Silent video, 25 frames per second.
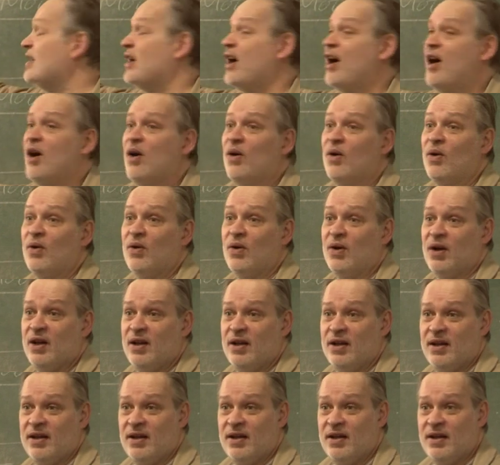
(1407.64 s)
we
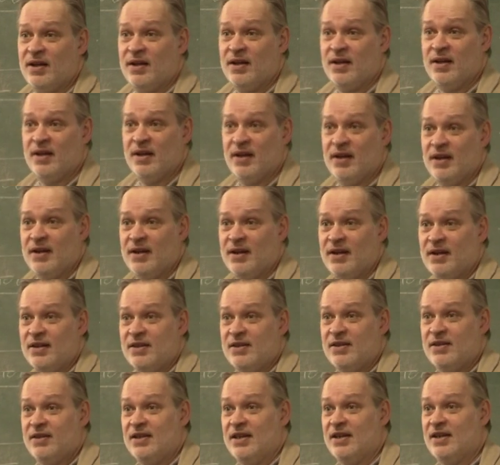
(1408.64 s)
know
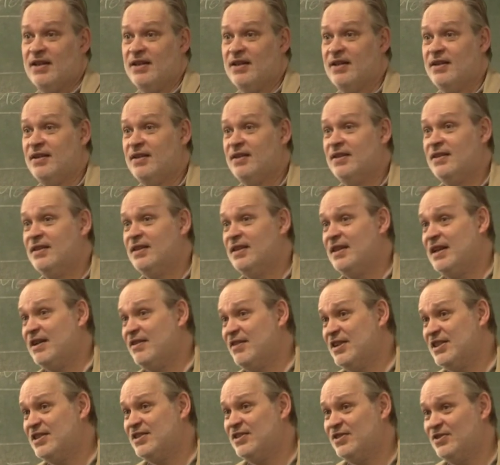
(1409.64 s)
that
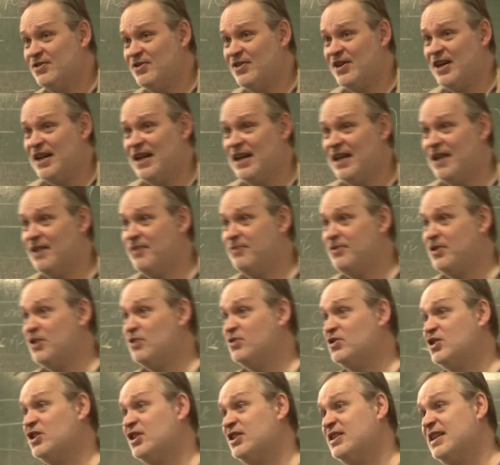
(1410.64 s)
there isn't really a
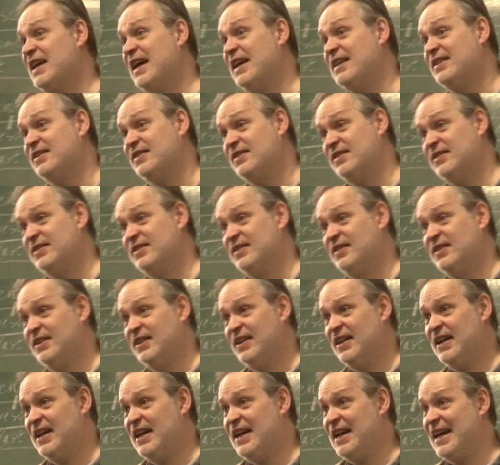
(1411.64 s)
future
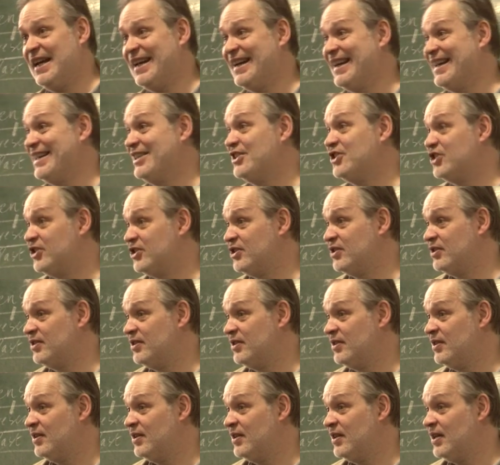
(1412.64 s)
tense in
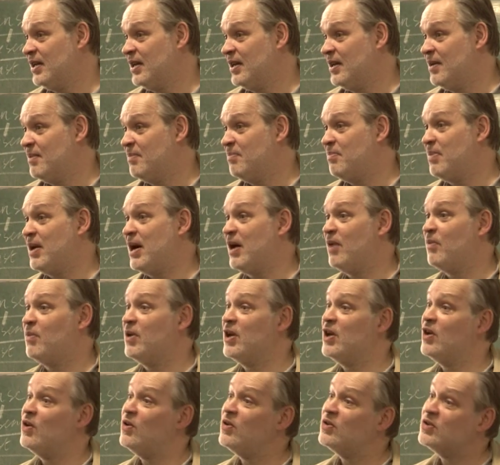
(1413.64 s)
English.
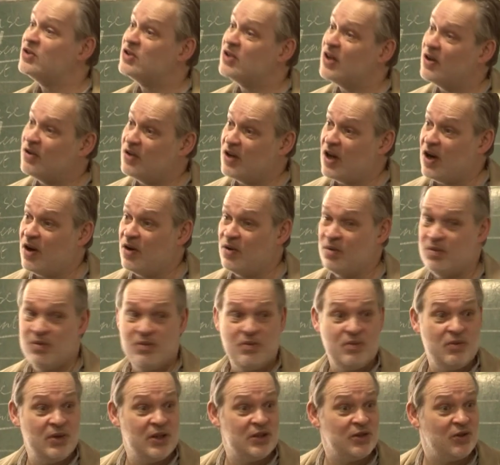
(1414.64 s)
But we also
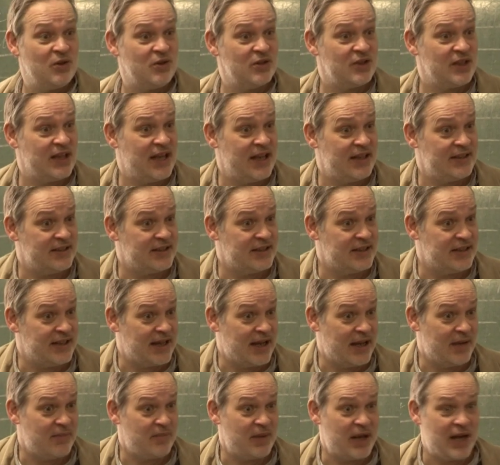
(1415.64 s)
know, we talked
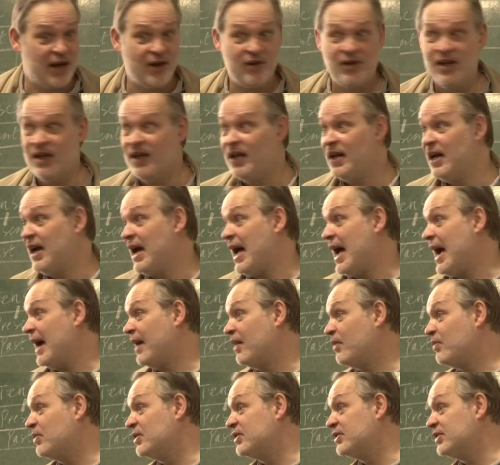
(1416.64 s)
yesterday about
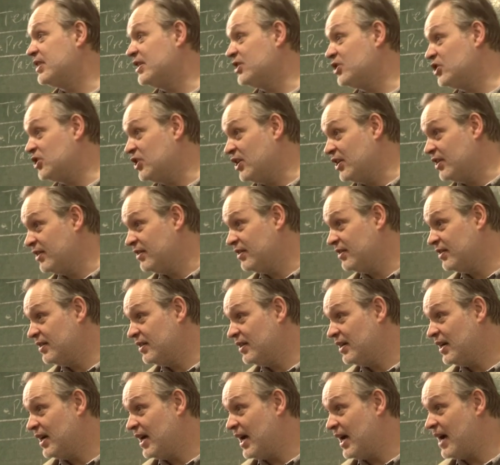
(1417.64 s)
acquisition
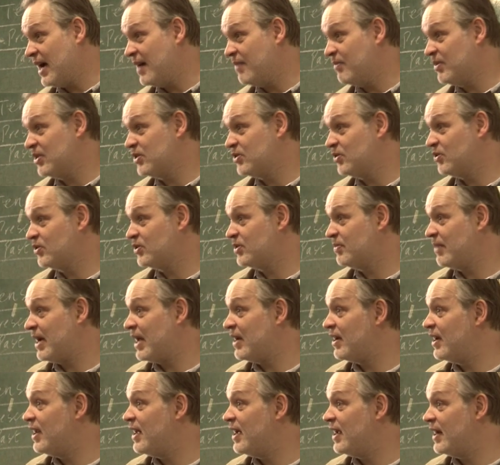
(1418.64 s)
and we talked
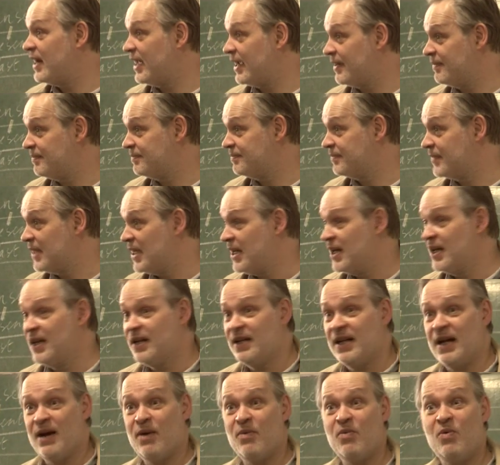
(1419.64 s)
about learning.
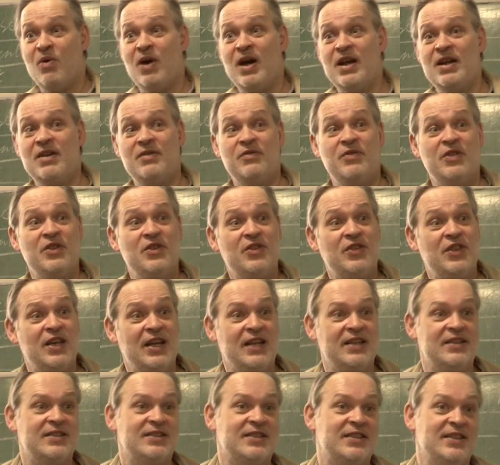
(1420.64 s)
Now, one of the
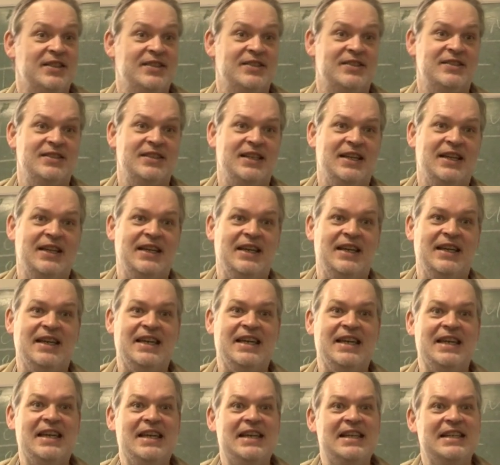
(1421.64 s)
things that's
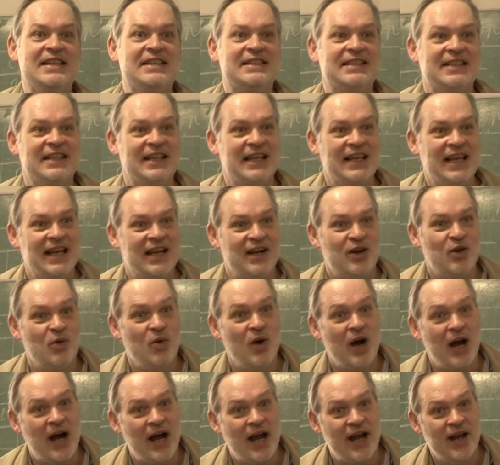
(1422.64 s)
easily
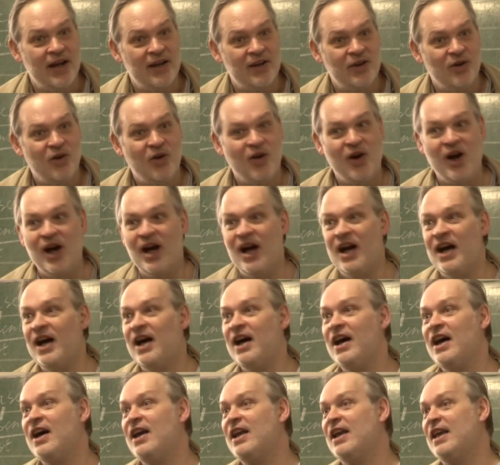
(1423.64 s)
acquired or
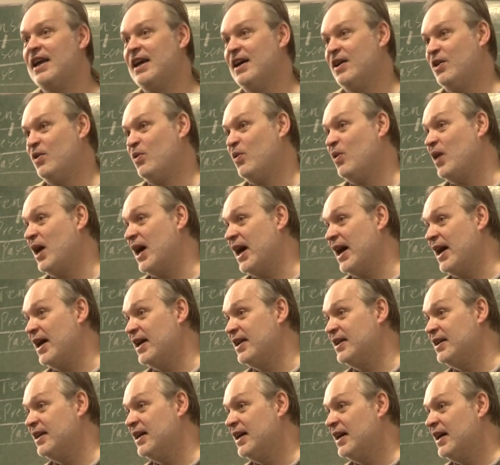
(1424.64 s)
early
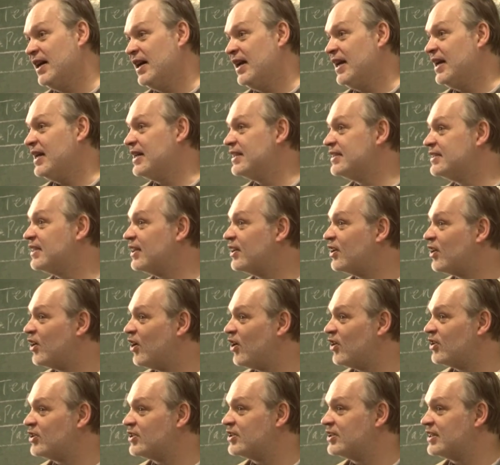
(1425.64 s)
acquired is a
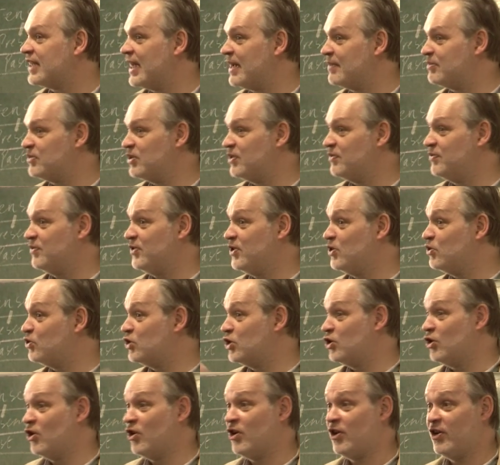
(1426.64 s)
concept of
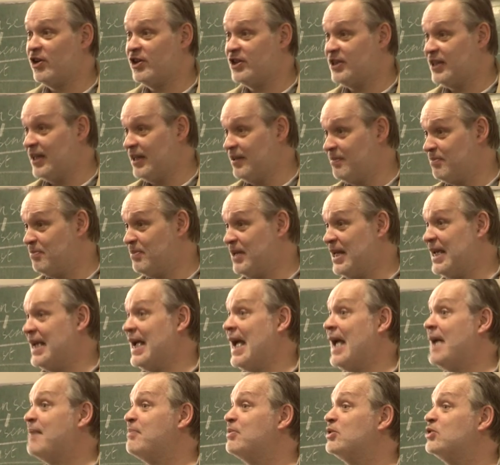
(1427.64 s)
futurity,
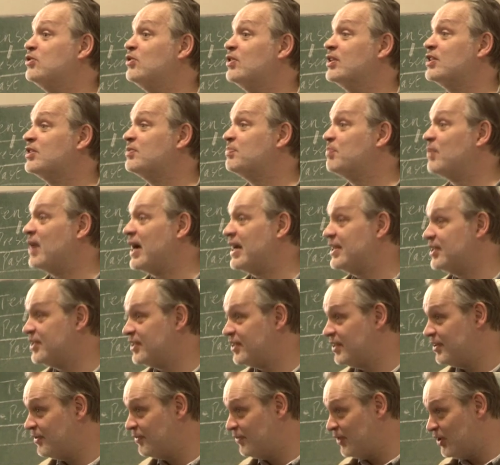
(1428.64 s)
being able to
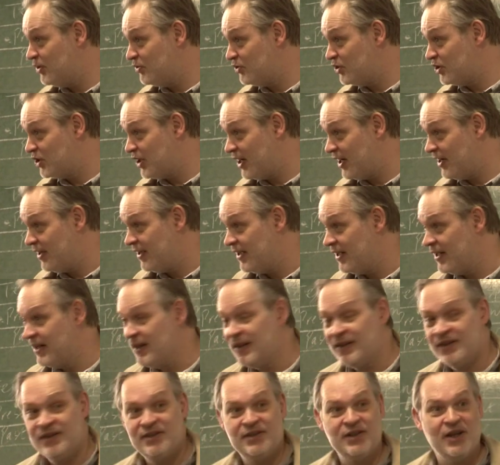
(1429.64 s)
express the future.
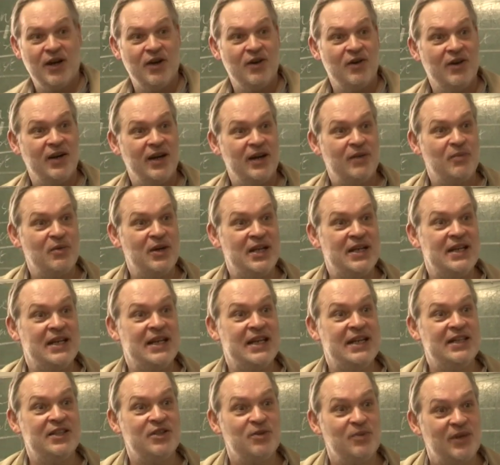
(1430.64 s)
So
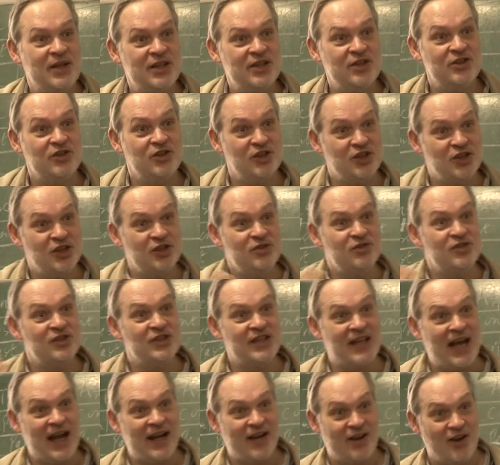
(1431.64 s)
we need to
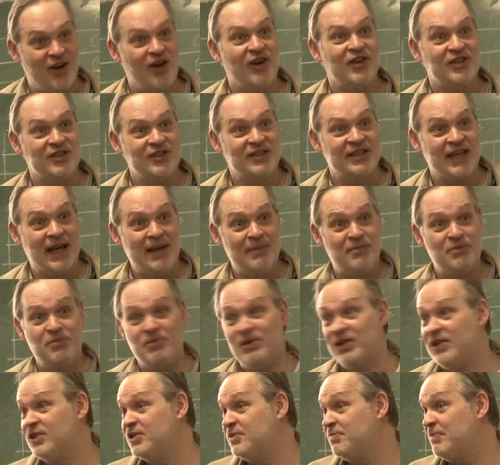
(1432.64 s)
introduce that
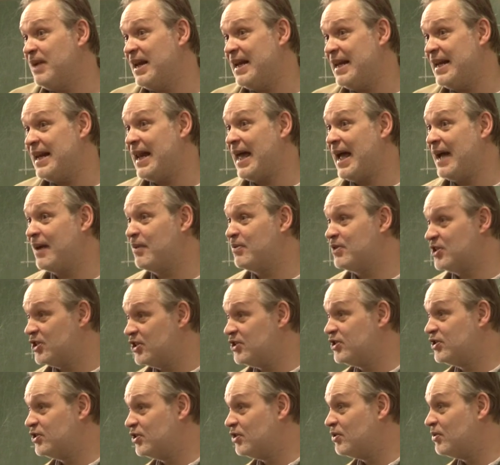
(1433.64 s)
concept because many
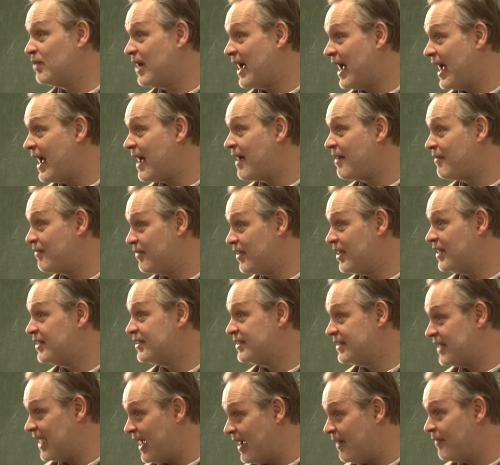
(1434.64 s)
languages do
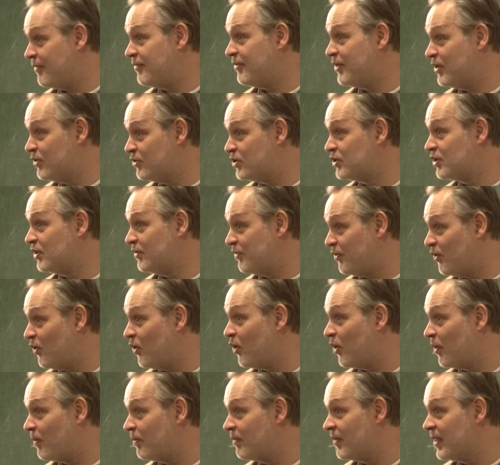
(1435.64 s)
have a set future
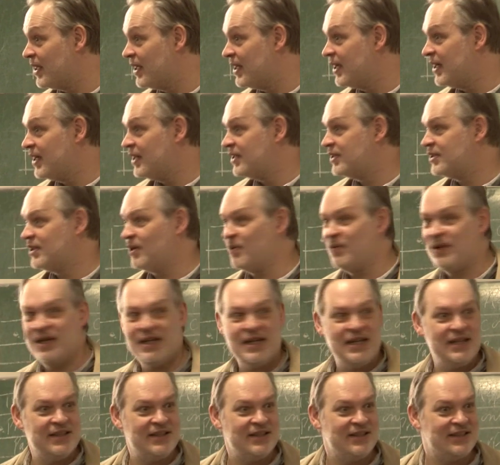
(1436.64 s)
form. So
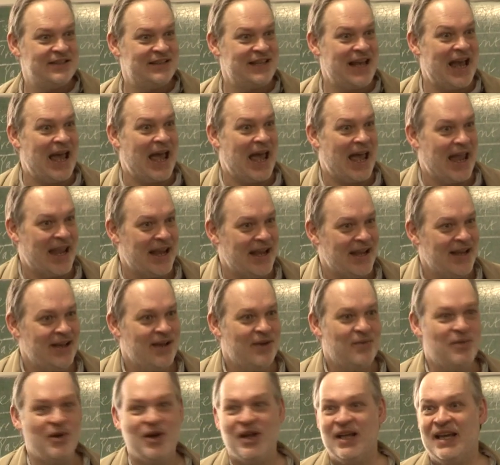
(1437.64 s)
we need to say,
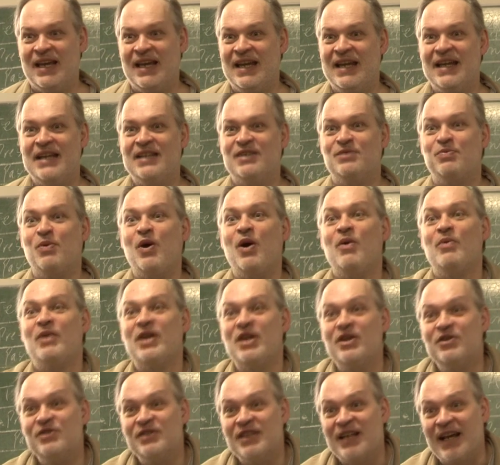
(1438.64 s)
well, here's
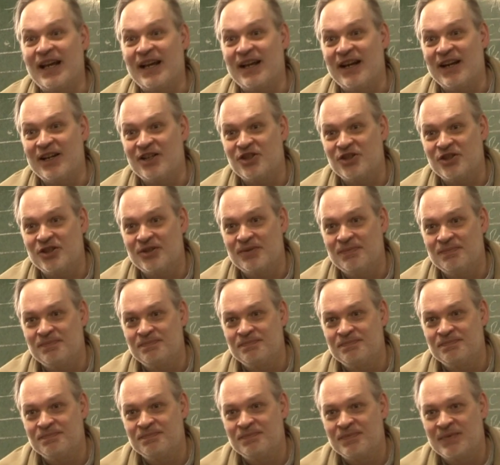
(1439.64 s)
what we use in
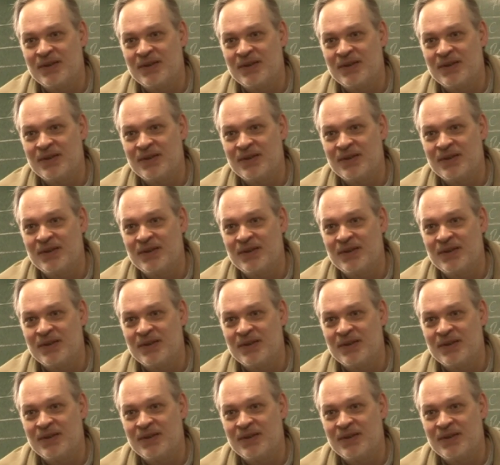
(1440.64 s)
English.